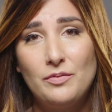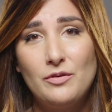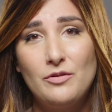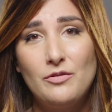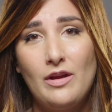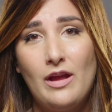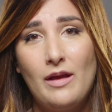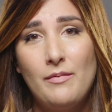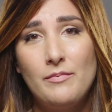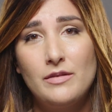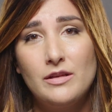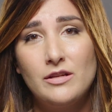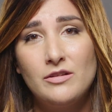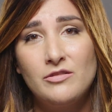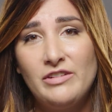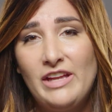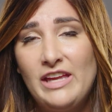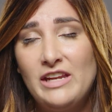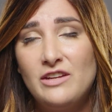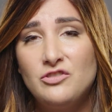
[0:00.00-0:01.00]
program,
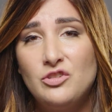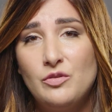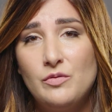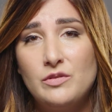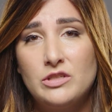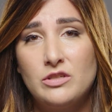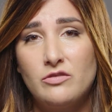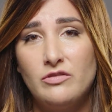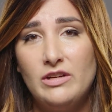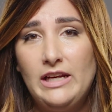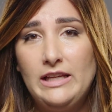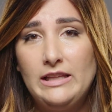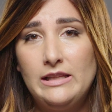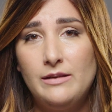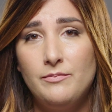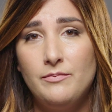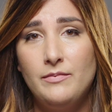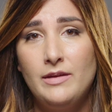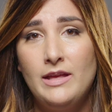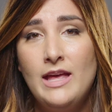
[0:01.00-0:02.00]
create a Jewish
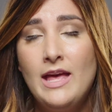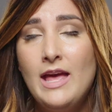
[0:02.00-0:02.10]
curriculum,